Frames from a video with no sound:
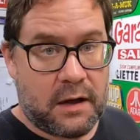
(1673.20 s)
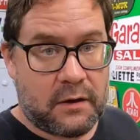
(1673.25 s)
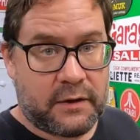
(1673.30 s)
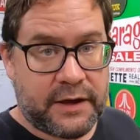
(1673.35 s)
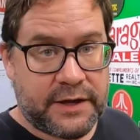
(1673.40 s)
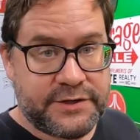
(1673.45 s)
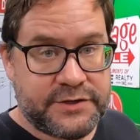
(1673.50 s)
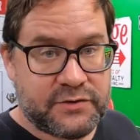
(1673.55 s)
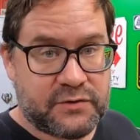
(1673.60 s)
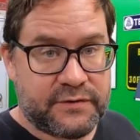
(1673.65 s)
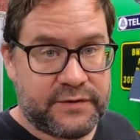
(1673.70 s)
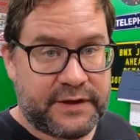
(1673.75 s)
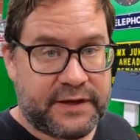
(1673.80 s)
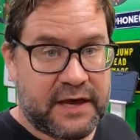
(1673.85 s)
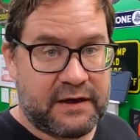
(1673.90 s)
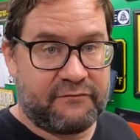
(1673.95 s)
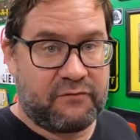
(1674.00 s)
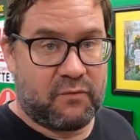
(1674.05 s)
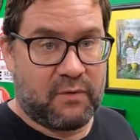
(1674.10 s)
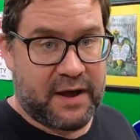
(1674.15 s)
Okay, doing the
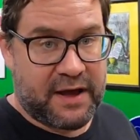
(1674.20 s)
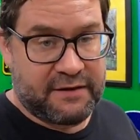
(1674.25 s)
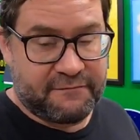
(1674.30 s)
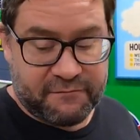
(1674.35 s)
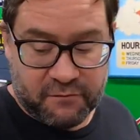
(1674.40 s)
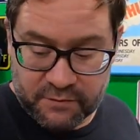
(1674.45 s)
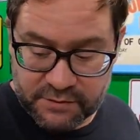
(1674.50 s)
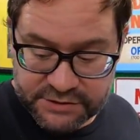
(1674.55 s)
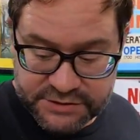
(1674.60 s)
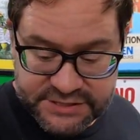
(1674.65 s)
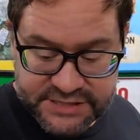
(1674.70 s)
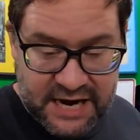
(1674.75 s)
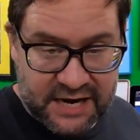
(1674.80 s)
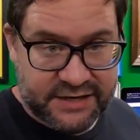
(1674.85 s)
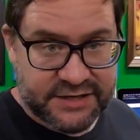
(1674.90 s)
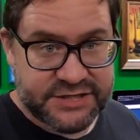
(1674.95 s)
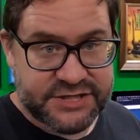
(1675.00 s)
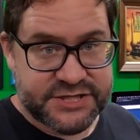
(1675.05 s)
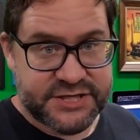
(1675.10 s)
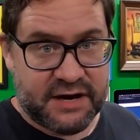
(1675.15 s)
giveaway for the
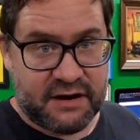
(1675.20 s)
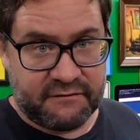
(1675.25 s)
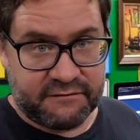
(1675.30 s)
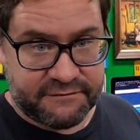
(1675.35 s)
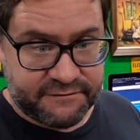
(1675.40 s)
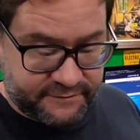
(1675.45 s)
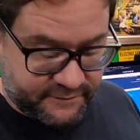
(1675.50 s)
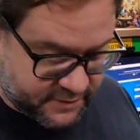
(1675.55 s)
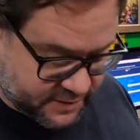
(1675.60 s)
socket shelf.